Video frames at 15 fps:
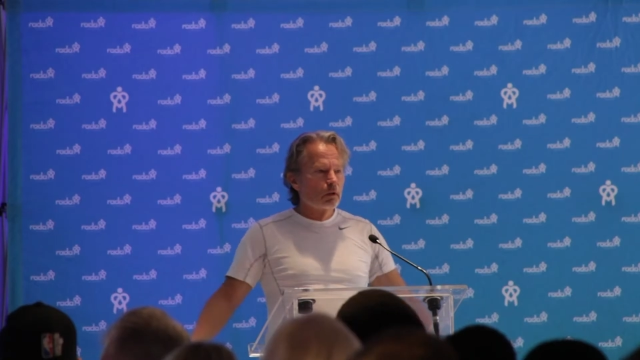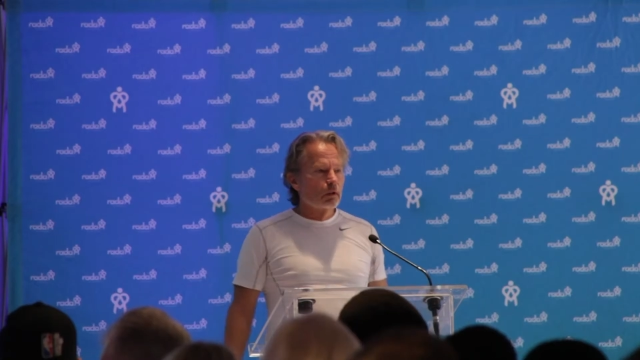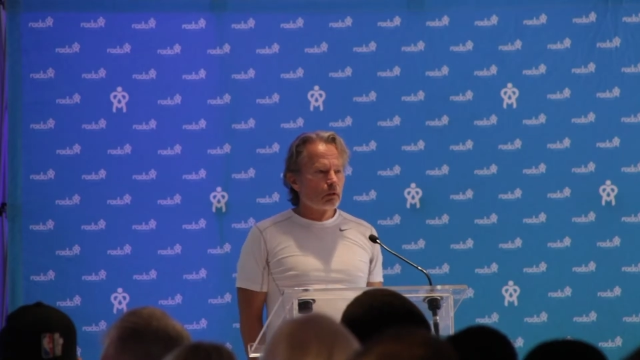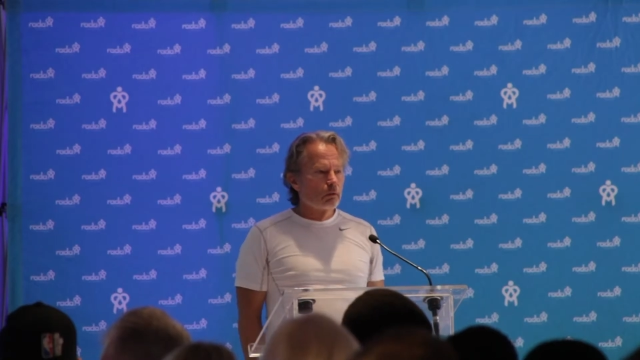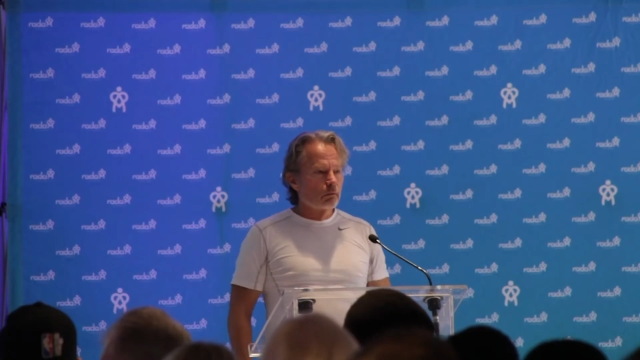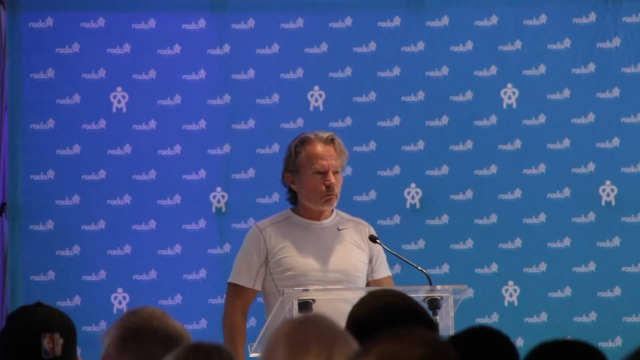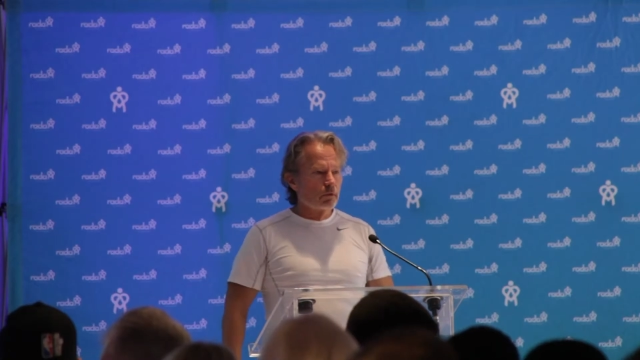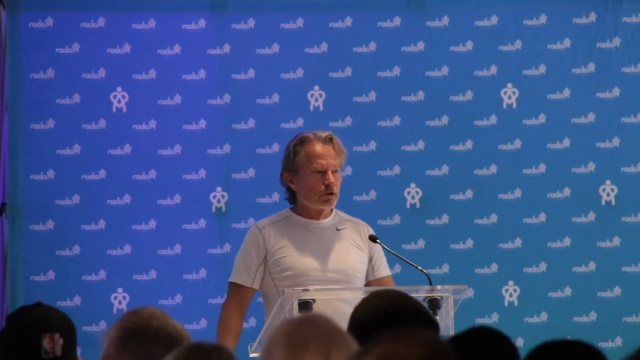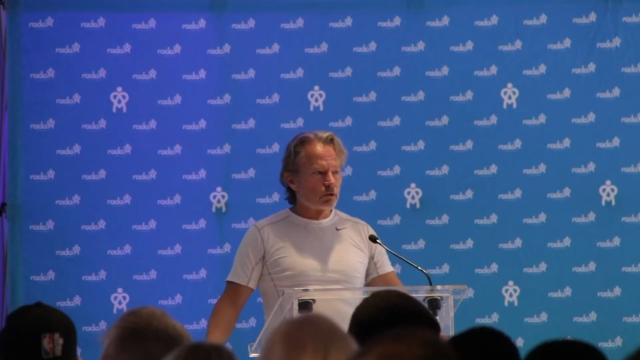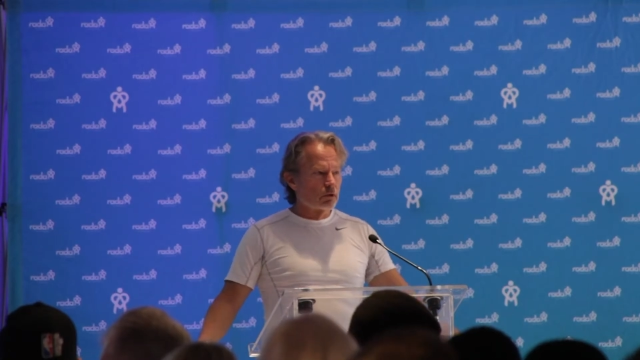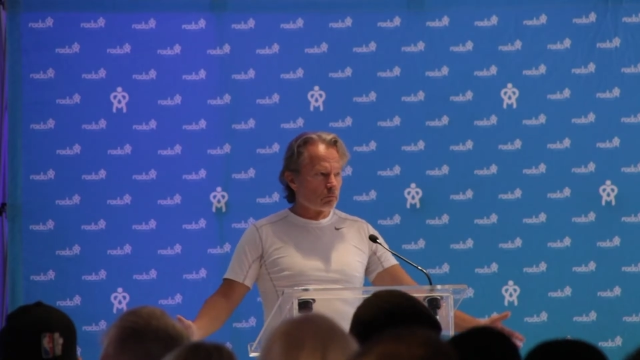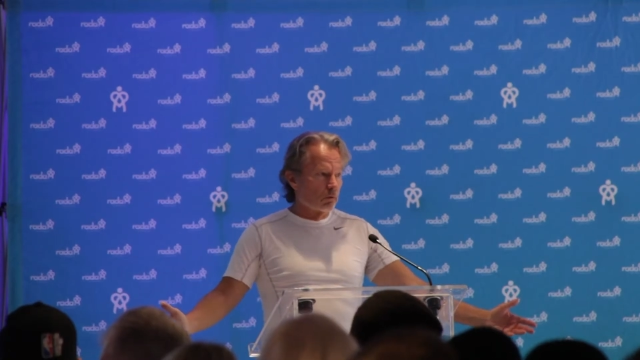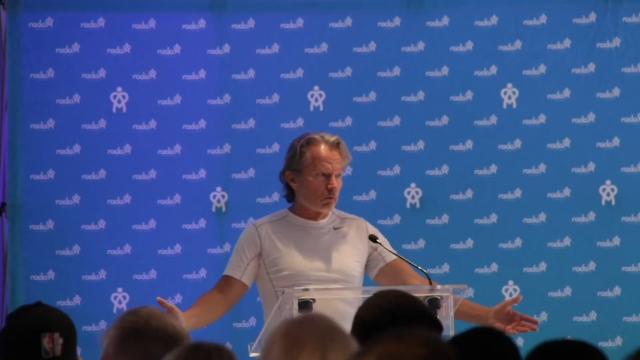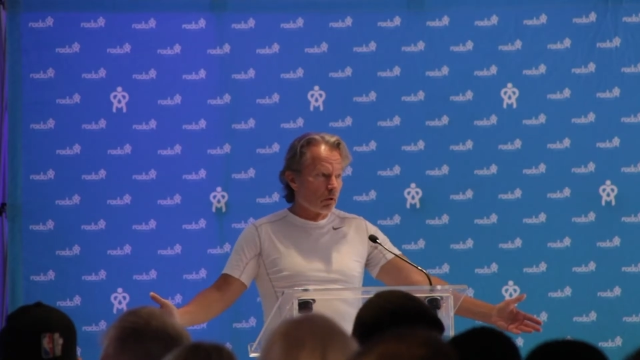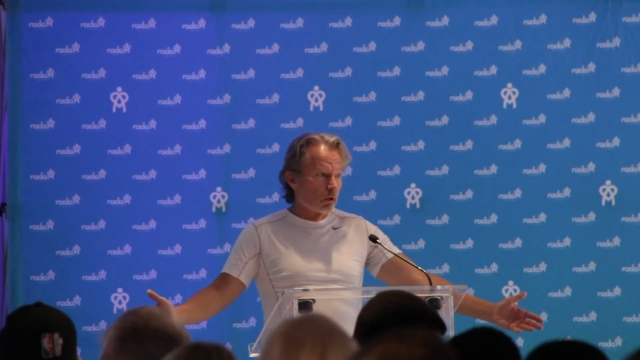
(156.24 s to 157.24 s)
and we hit it off.
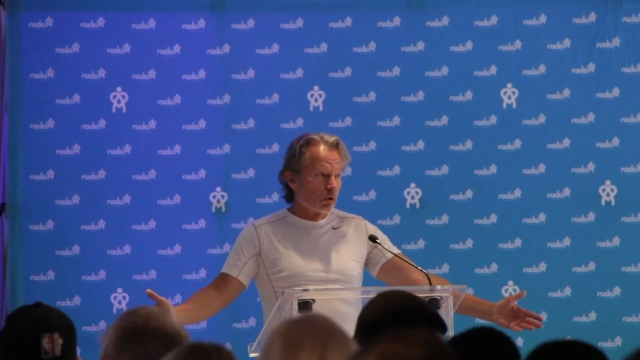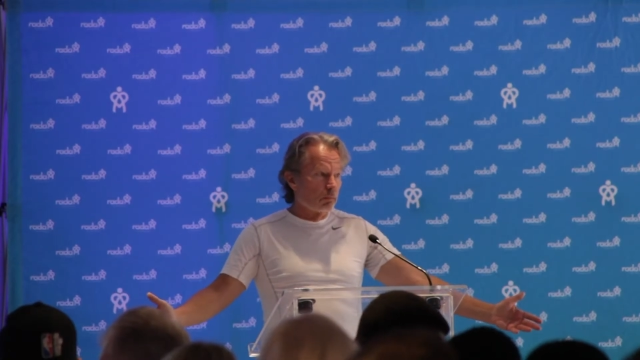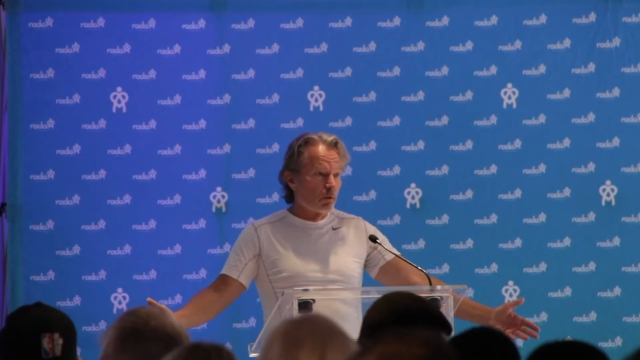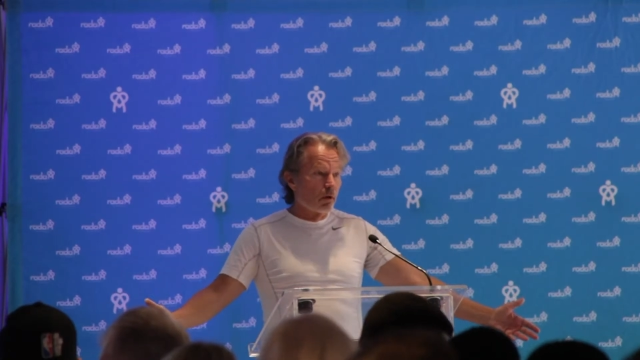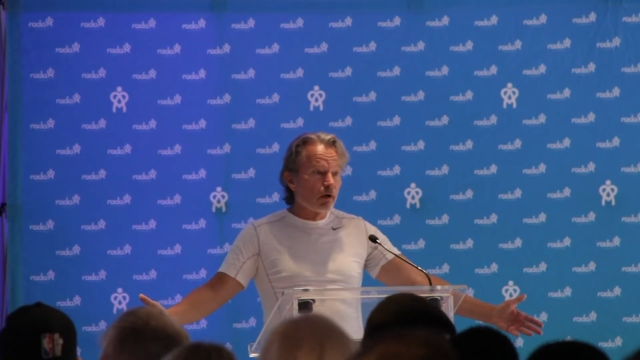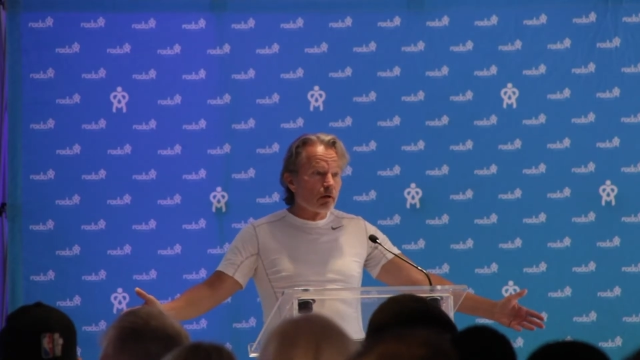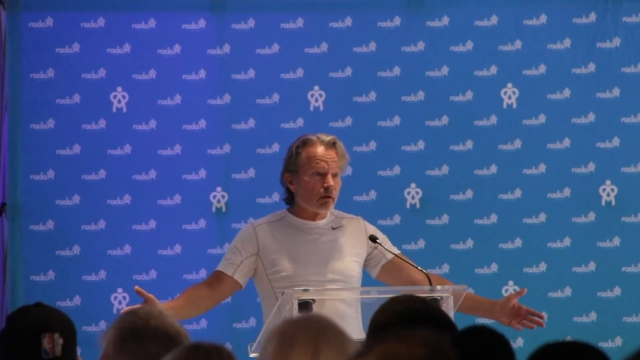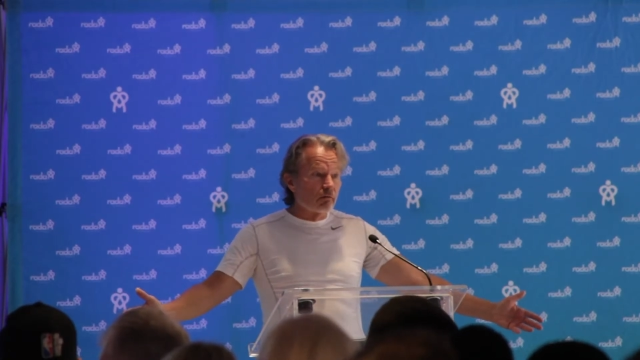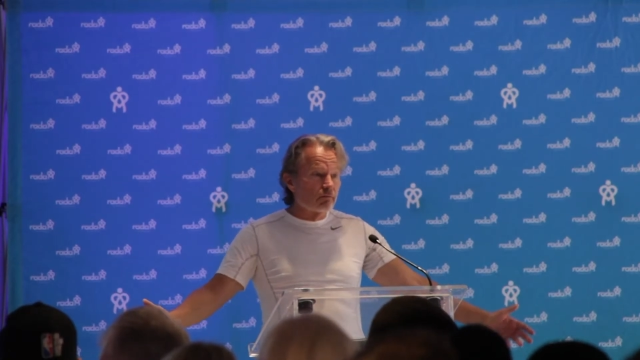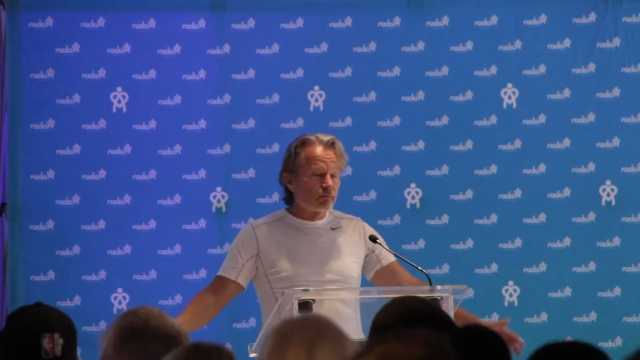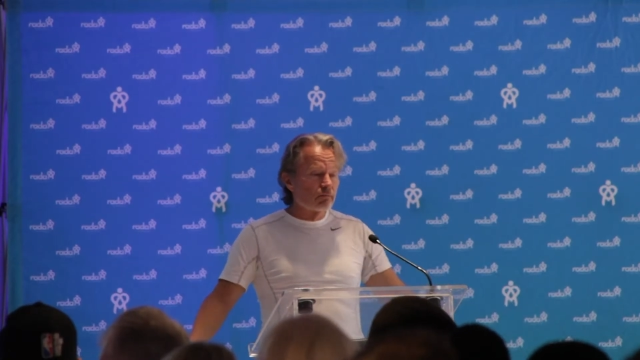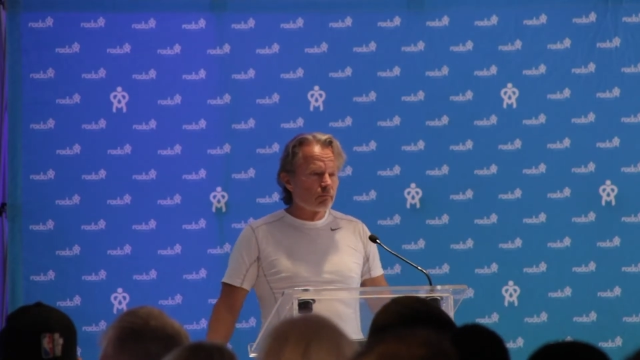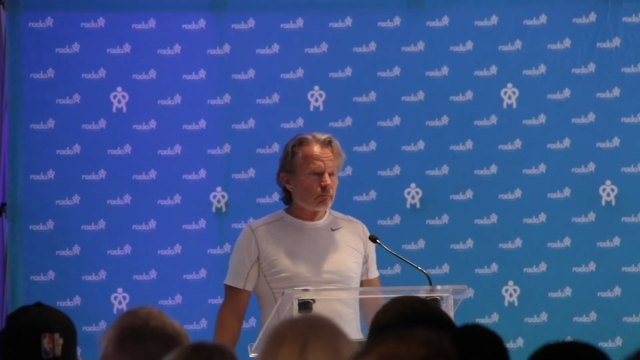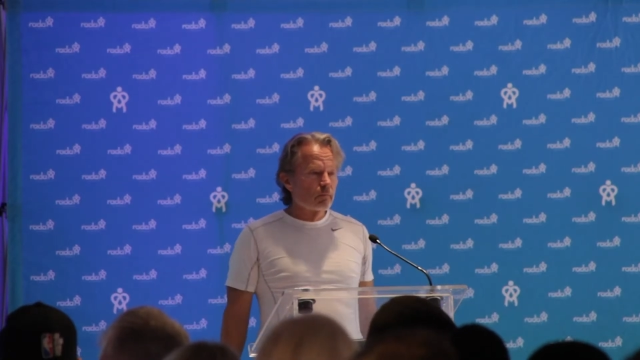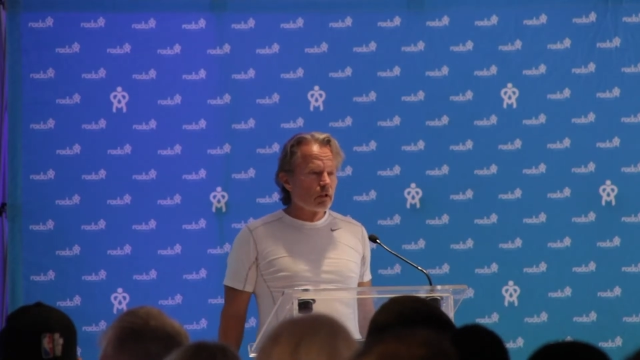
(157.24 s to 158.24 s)
And from
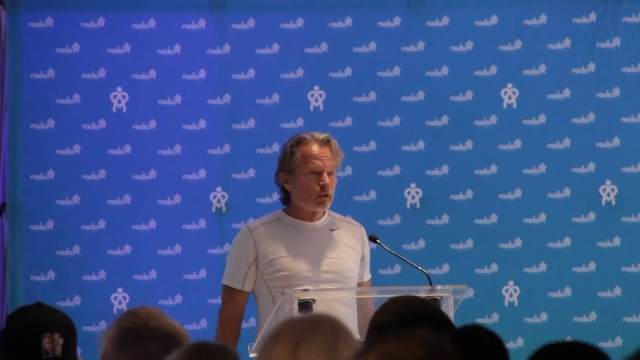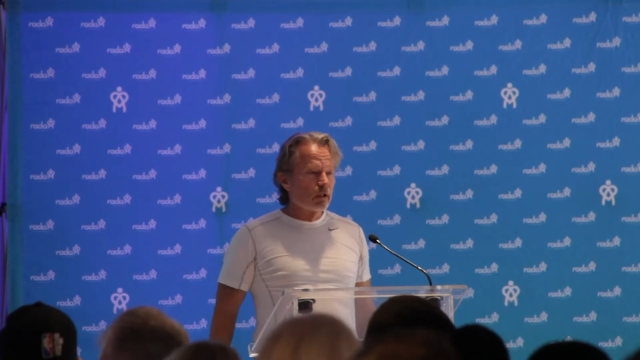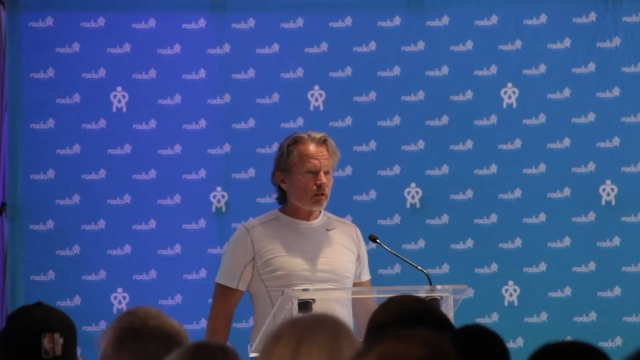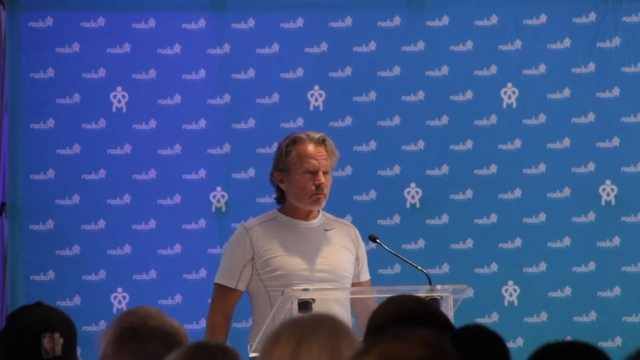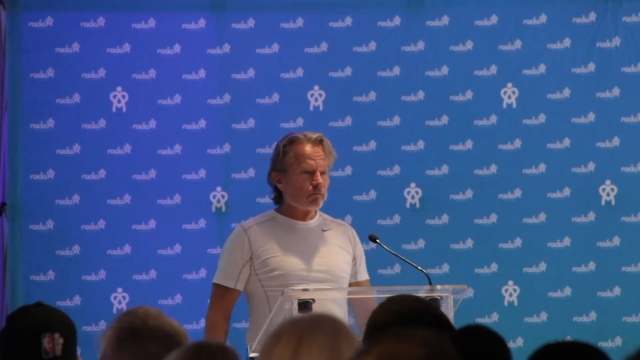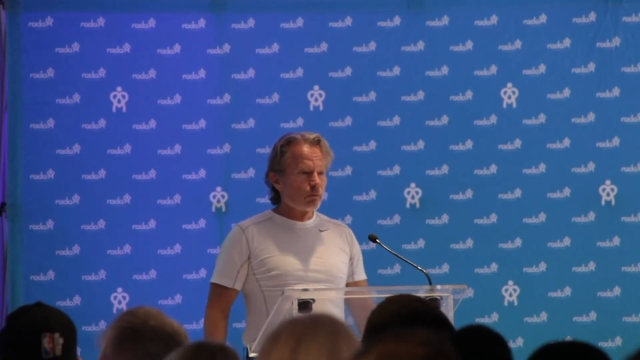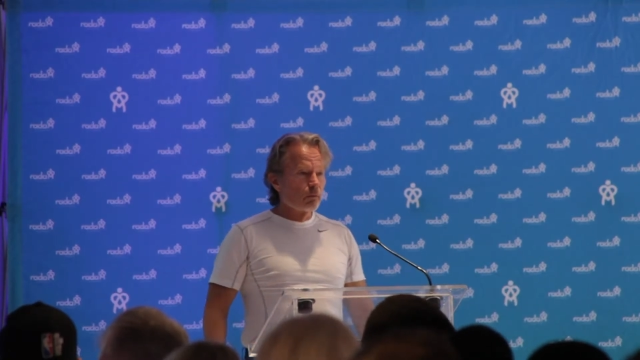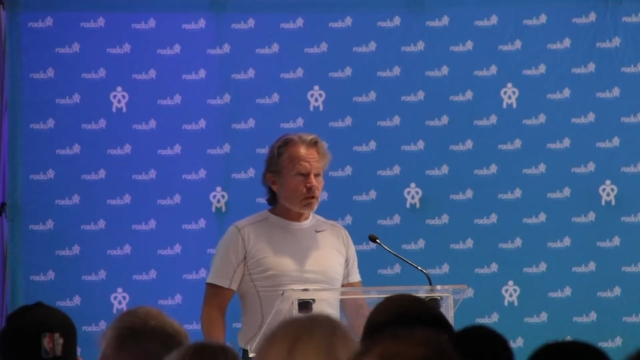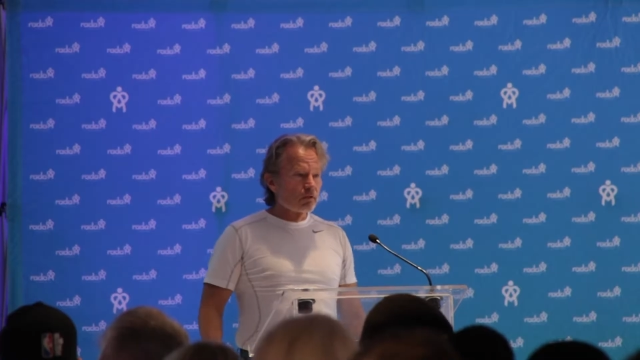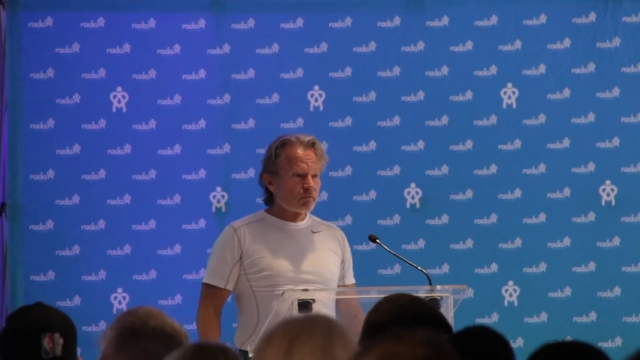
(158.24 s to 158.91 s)
there, I